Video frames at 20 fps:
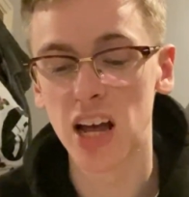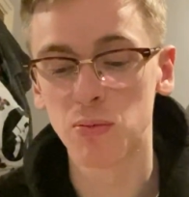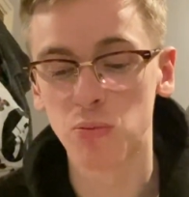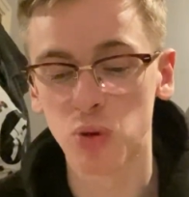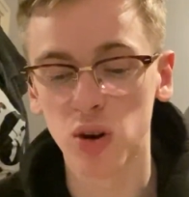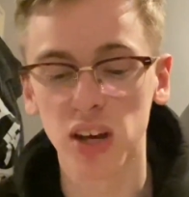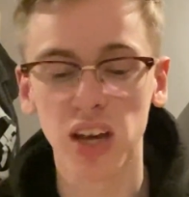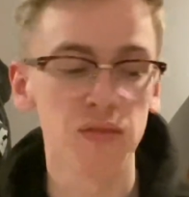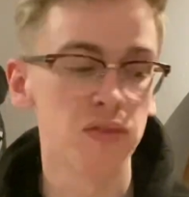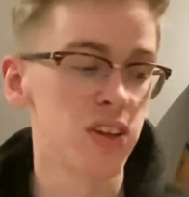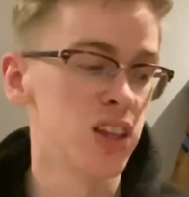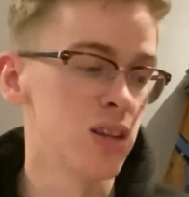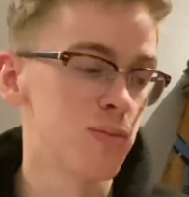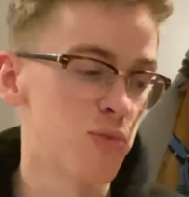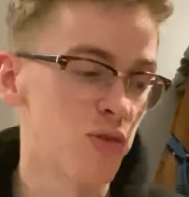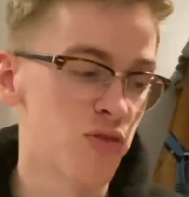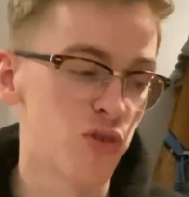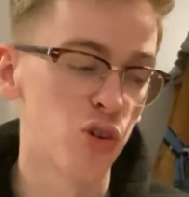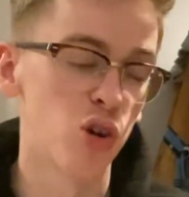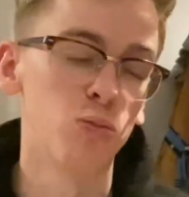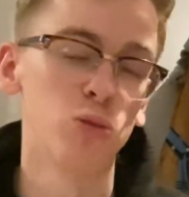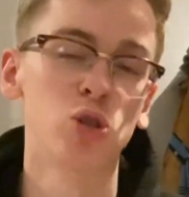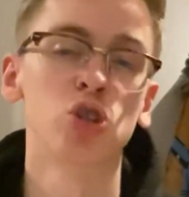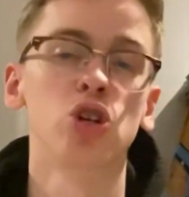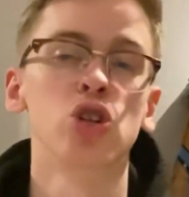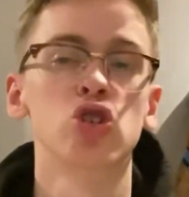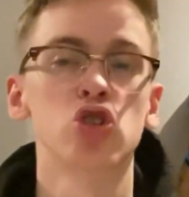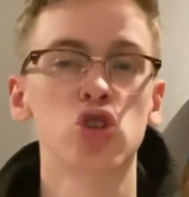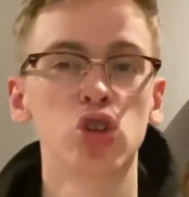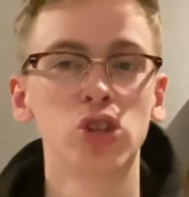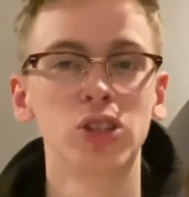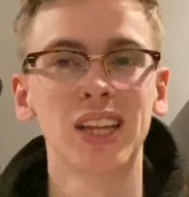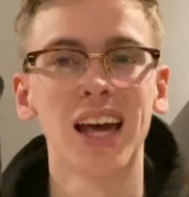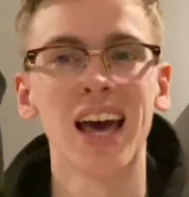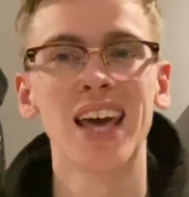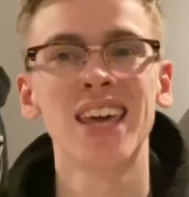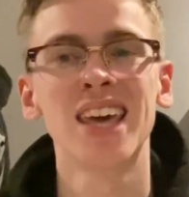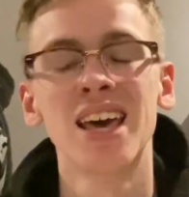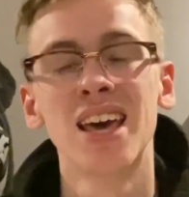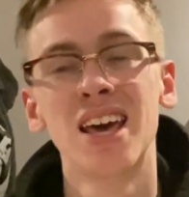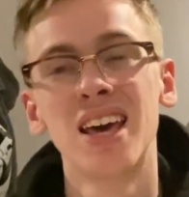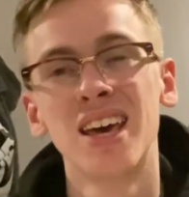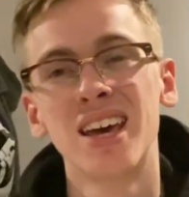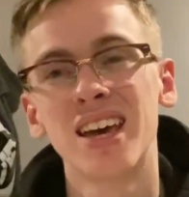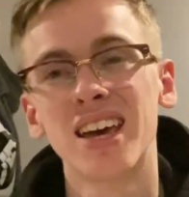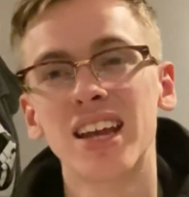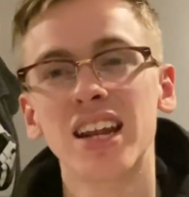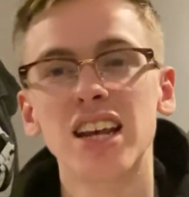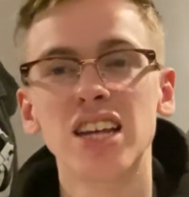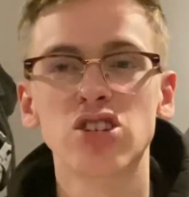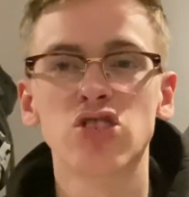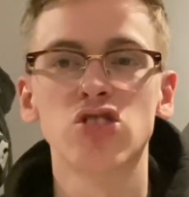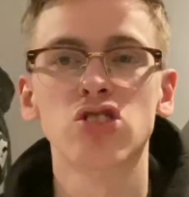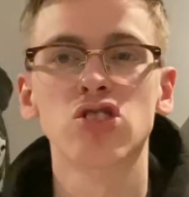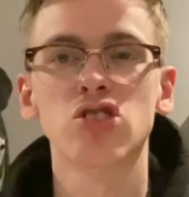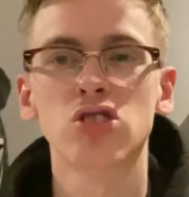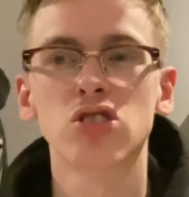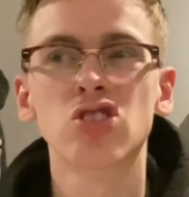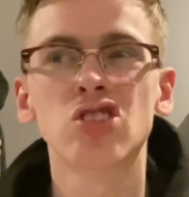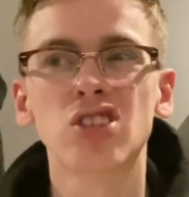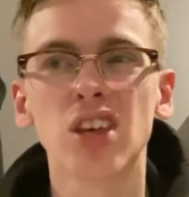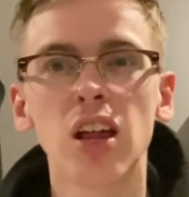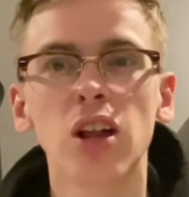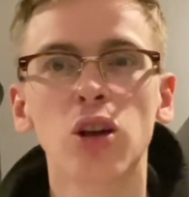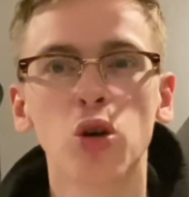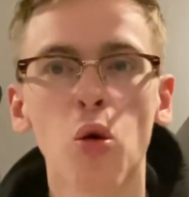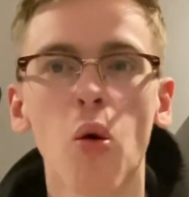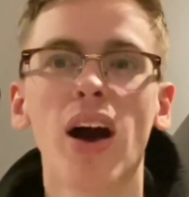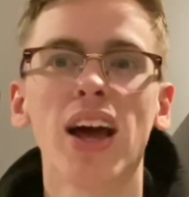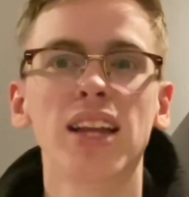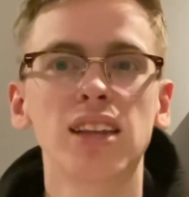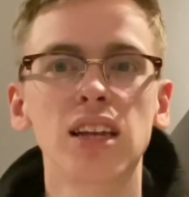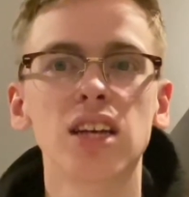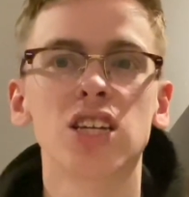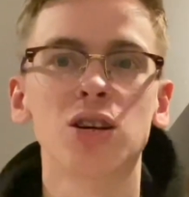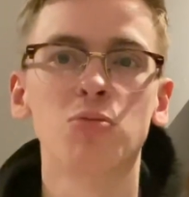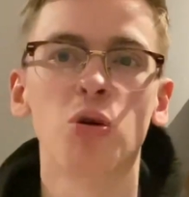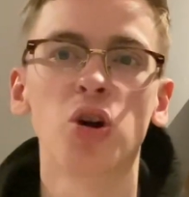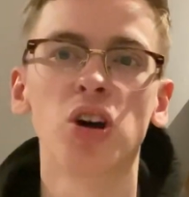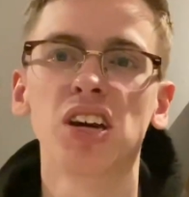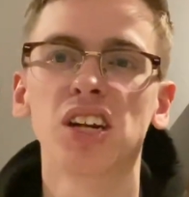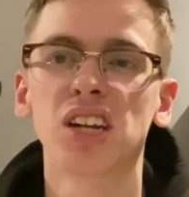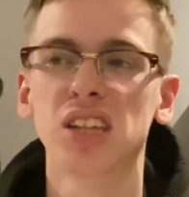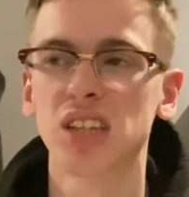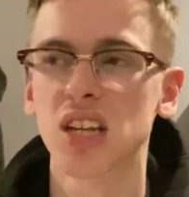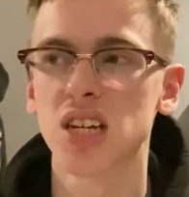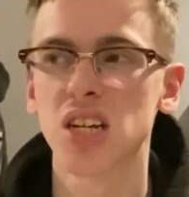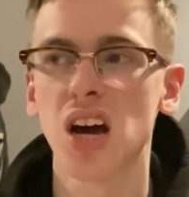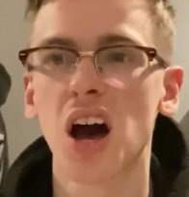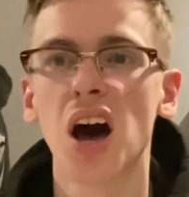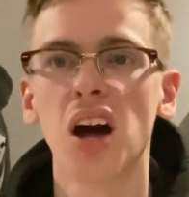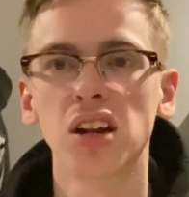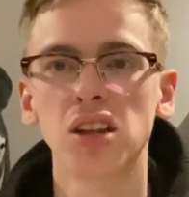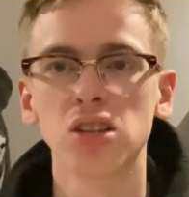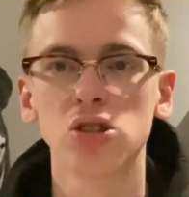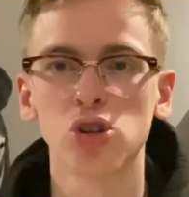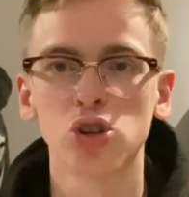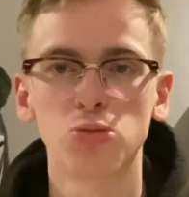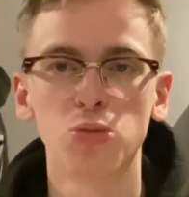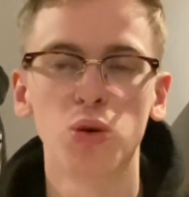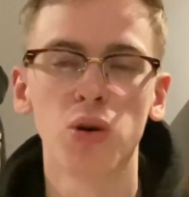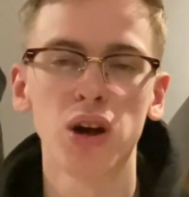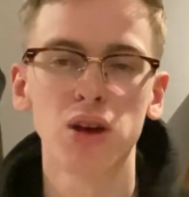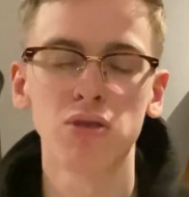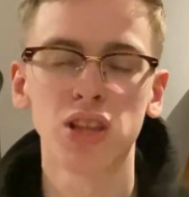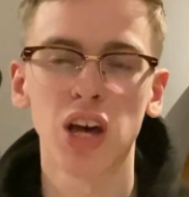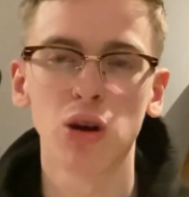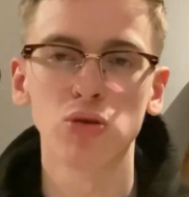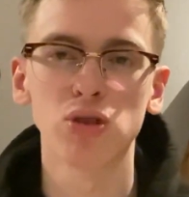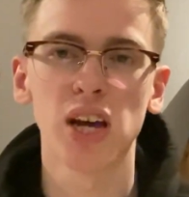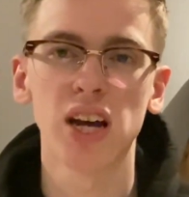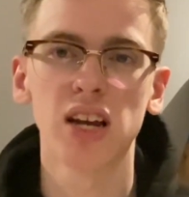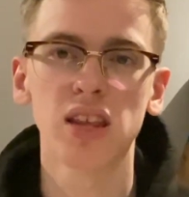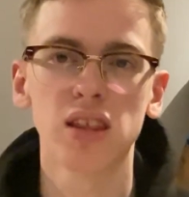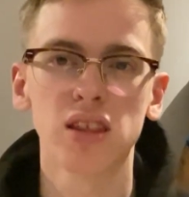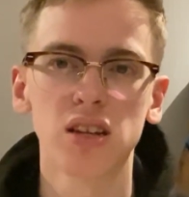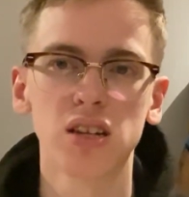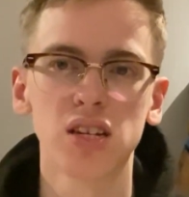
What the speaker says: But given the performance on Sunday, it is still quite disappointing and disheartening to come away without anything.